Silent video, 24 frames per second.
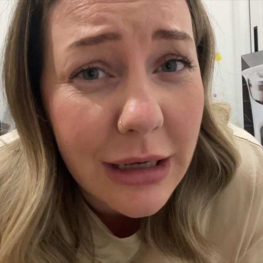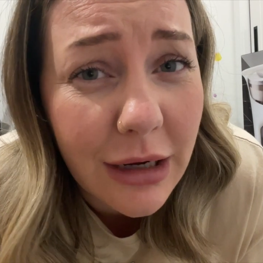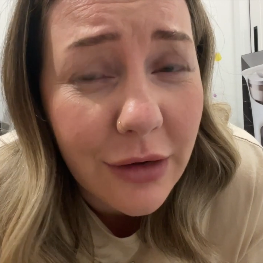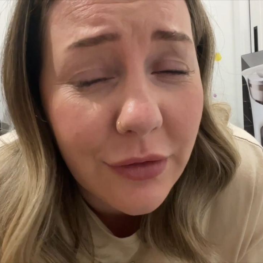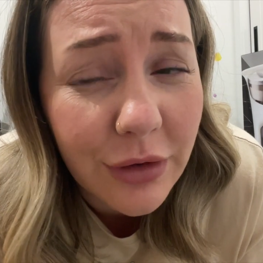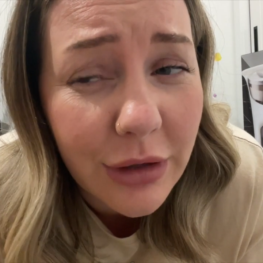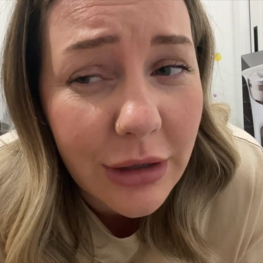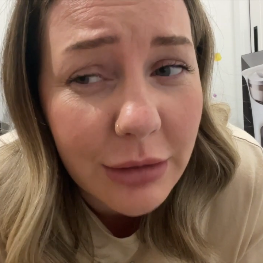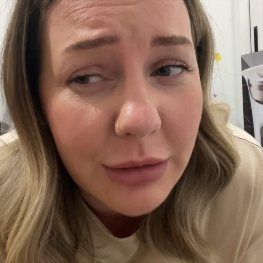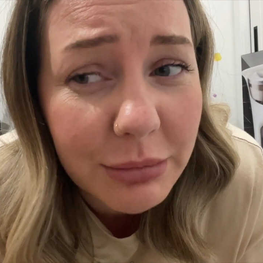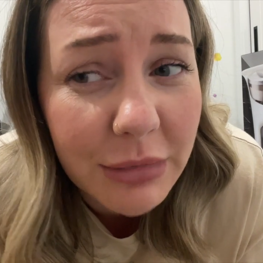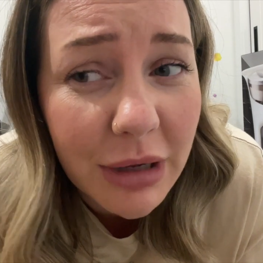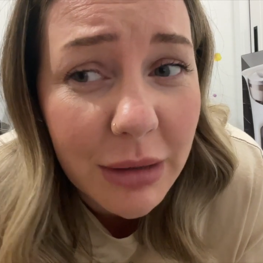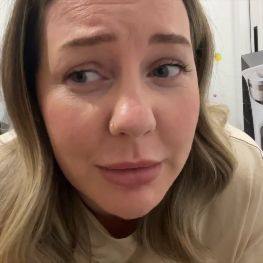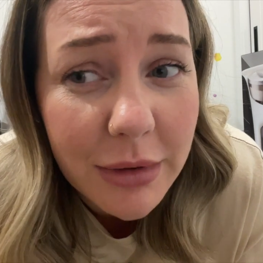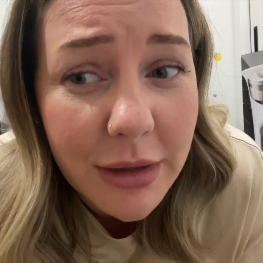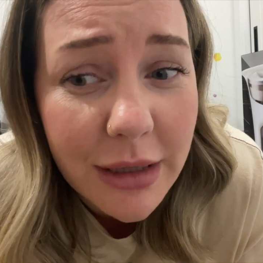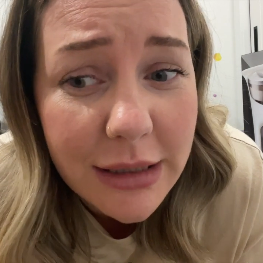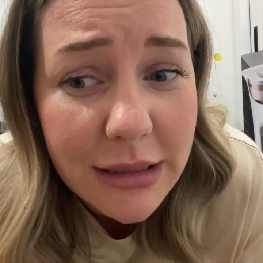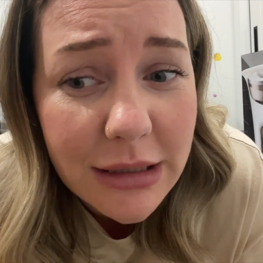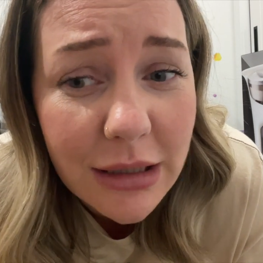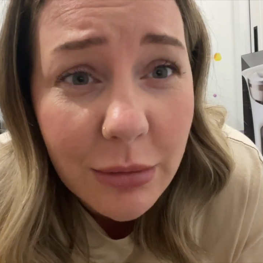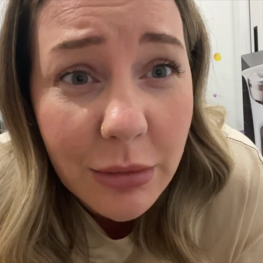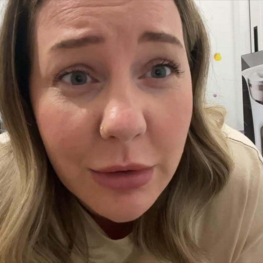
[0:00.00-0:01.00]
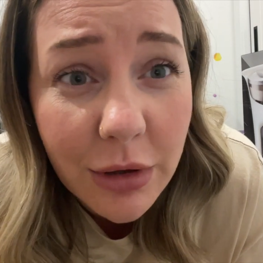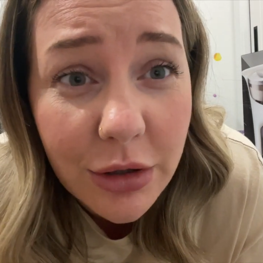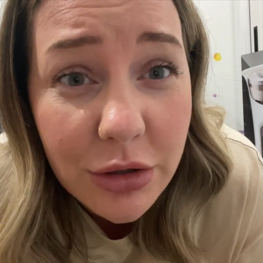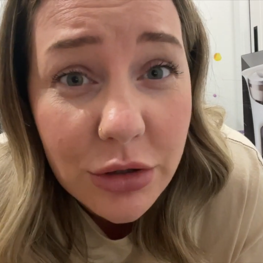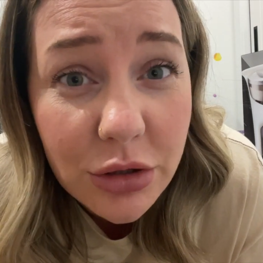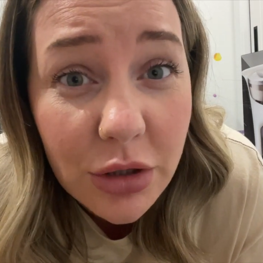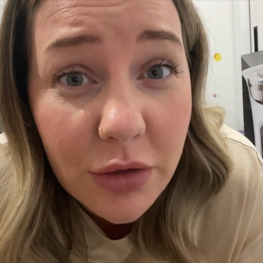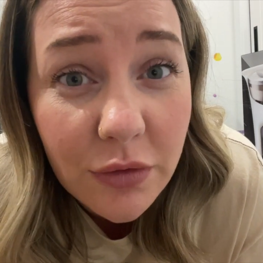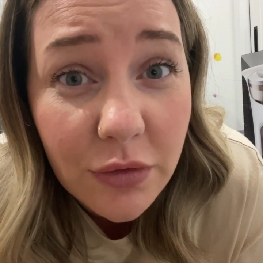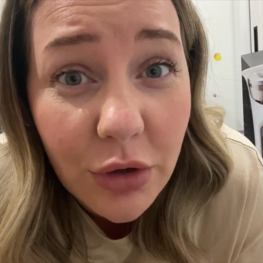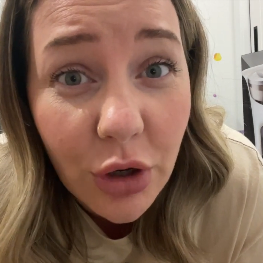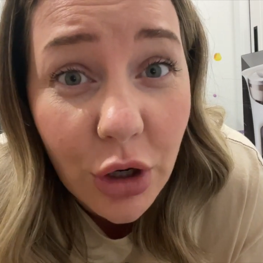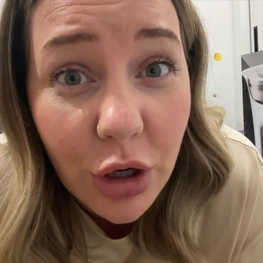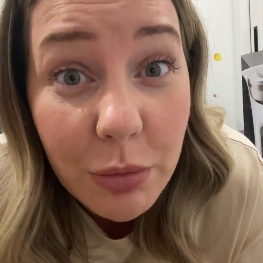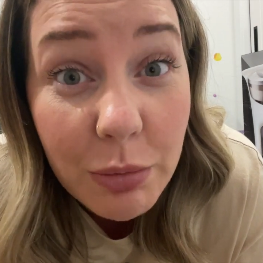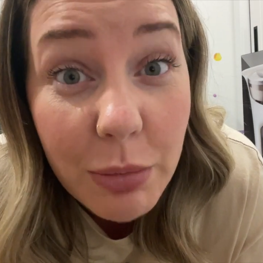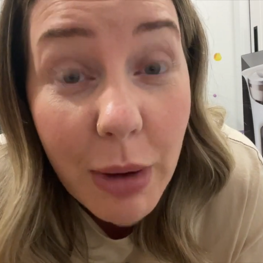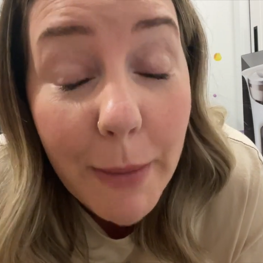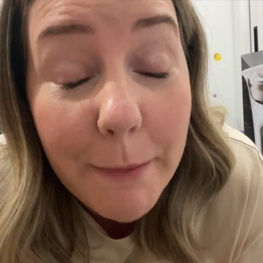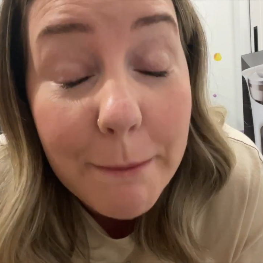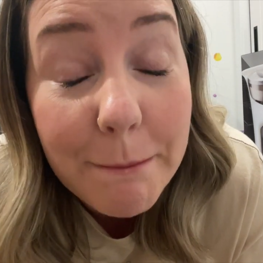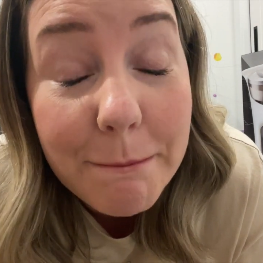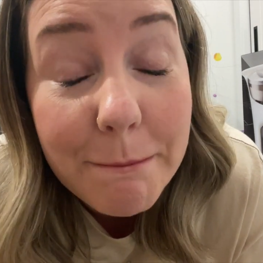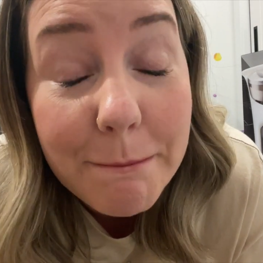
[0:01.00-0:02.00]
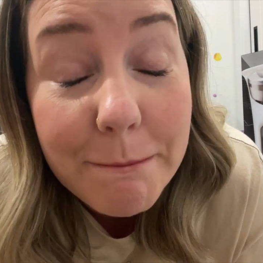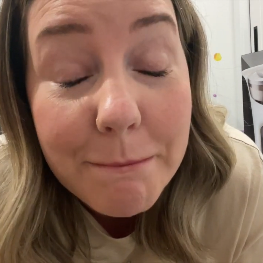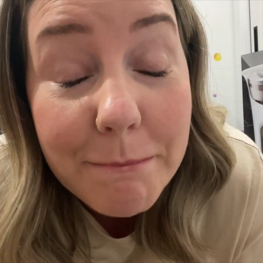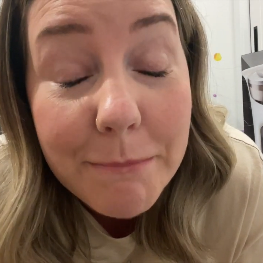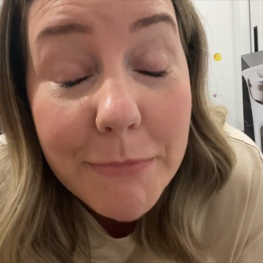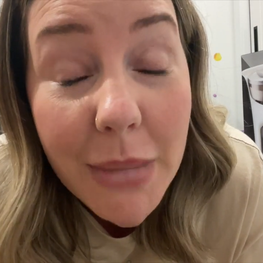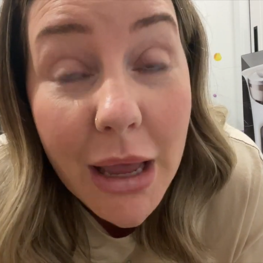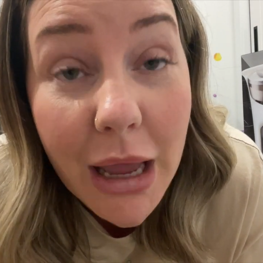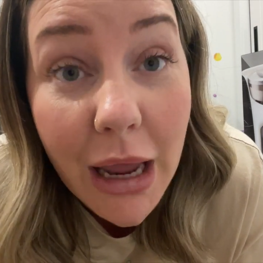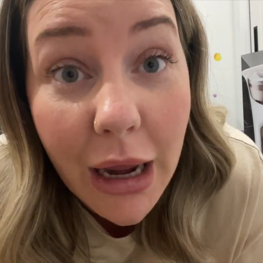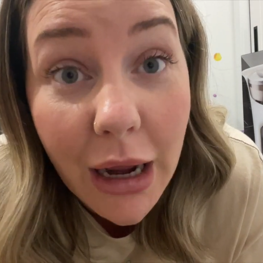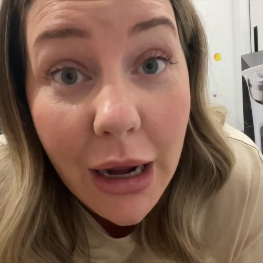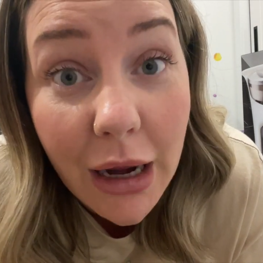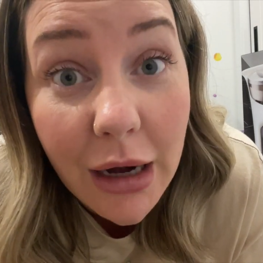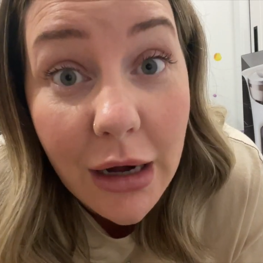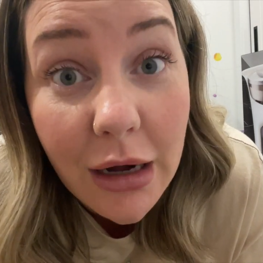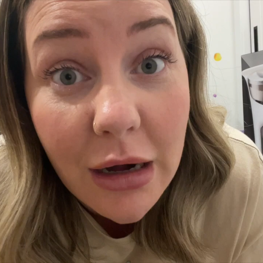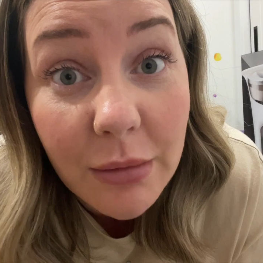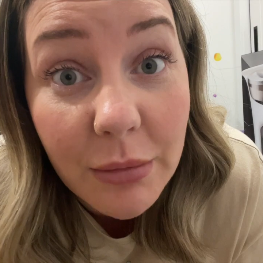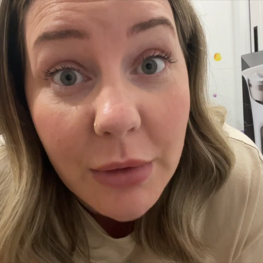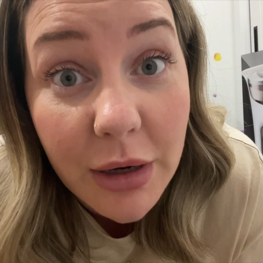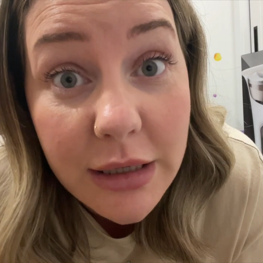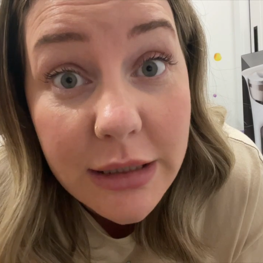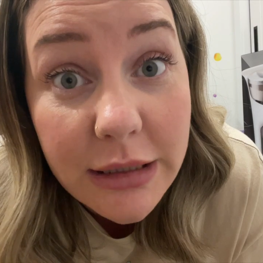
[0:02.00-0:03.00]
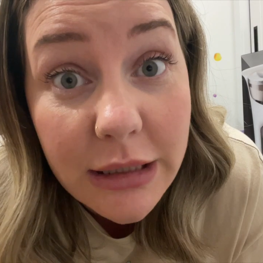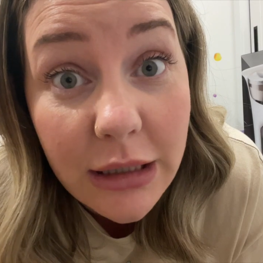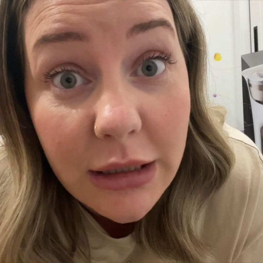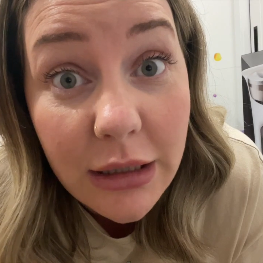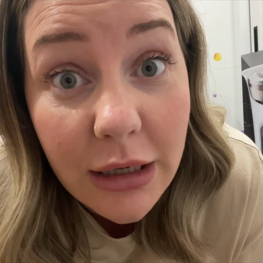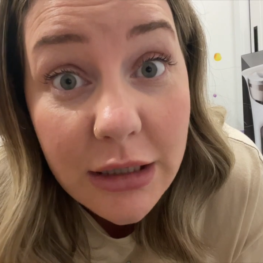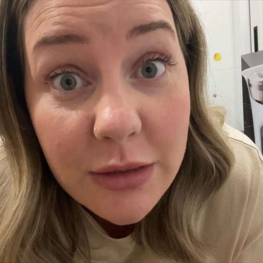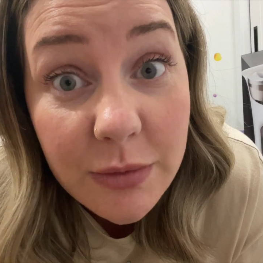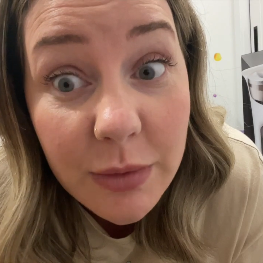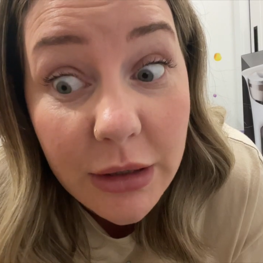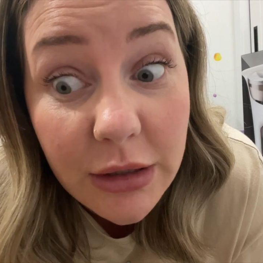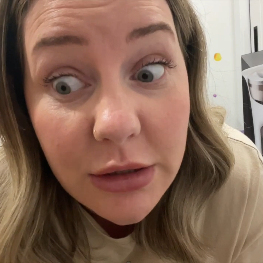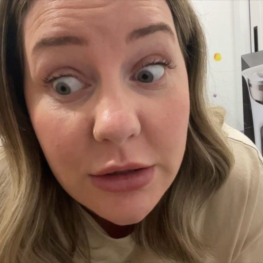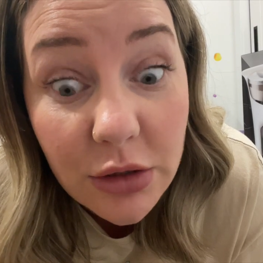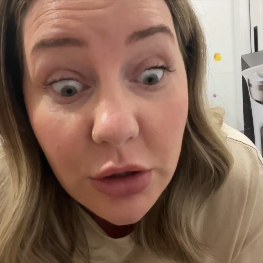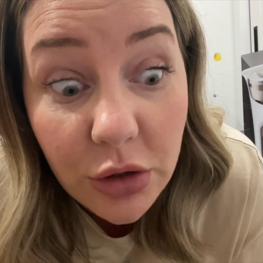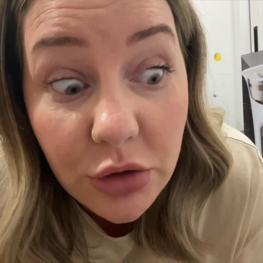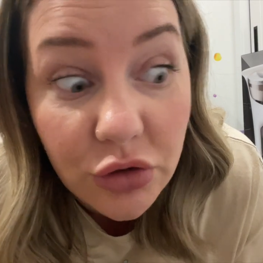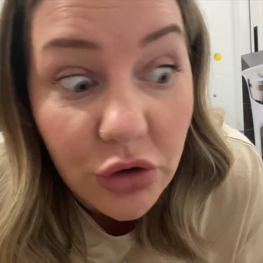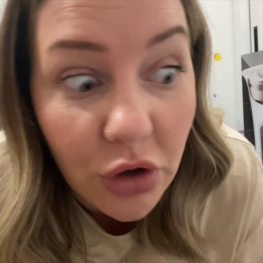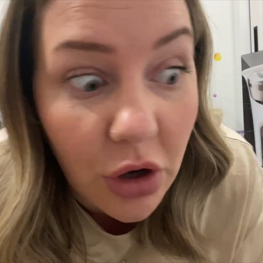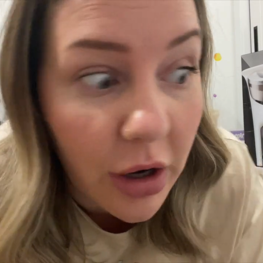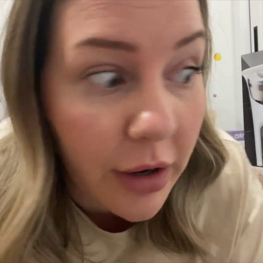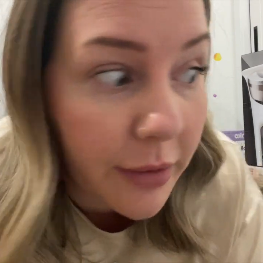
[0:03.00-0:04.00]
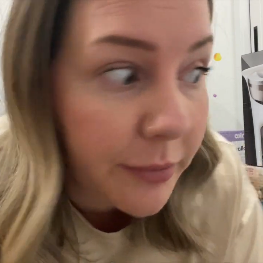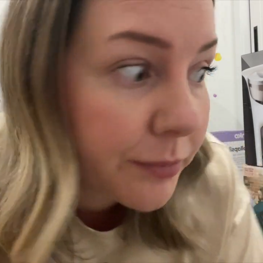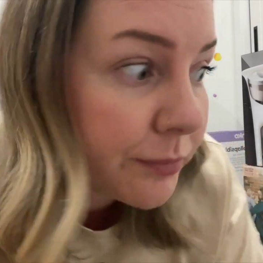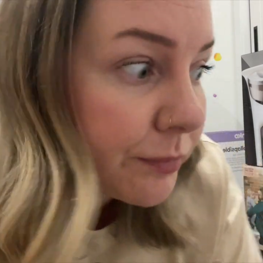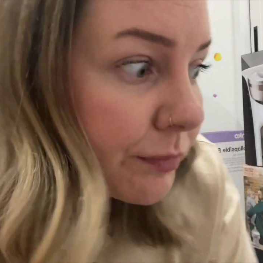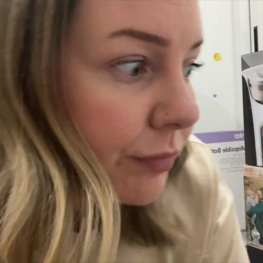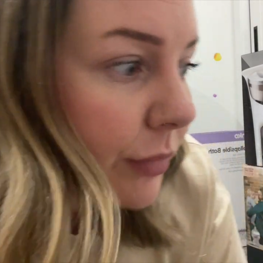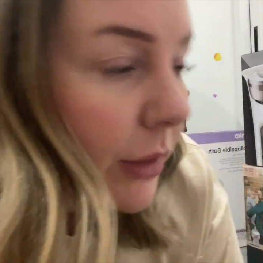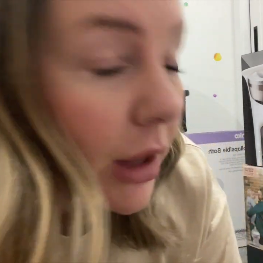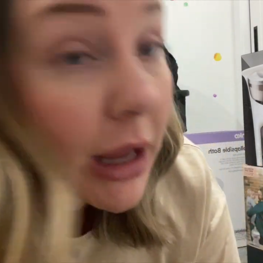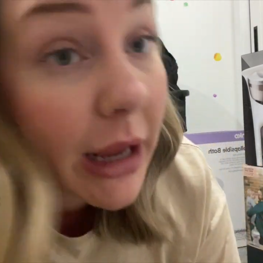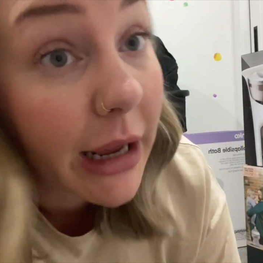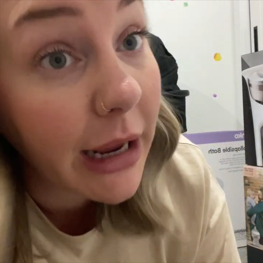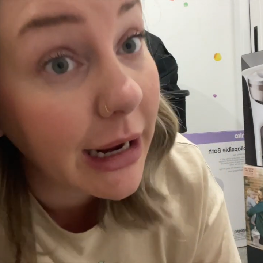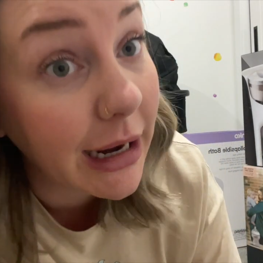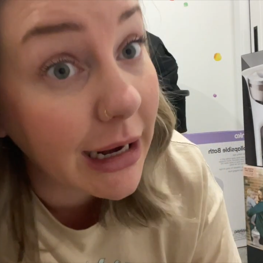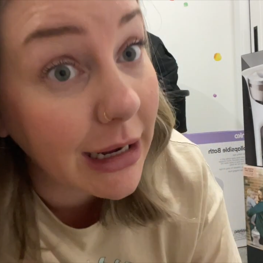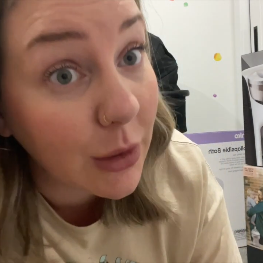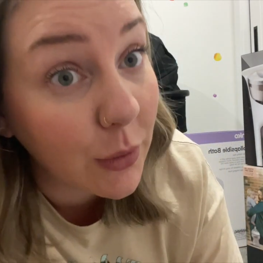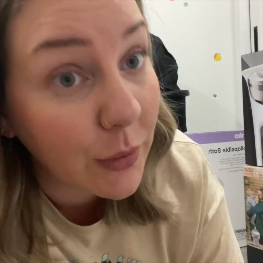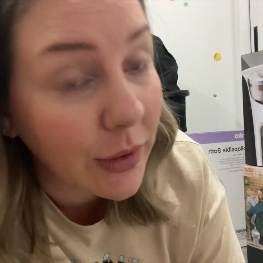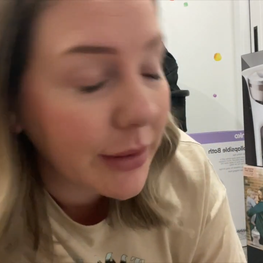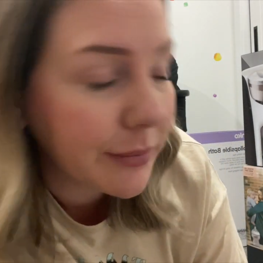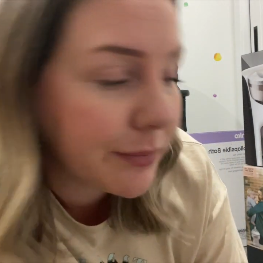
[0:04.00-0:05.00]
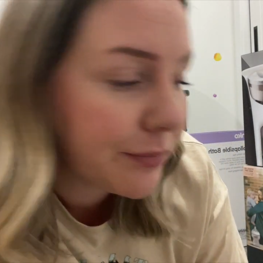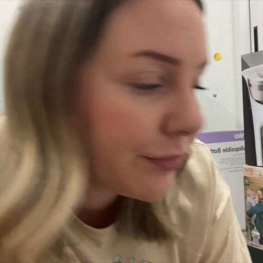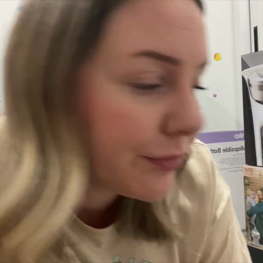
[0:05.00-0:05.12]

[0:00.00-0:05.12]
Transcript: I feel like maybe that's something I should have known, but man, my skin has been so dry. Anyway,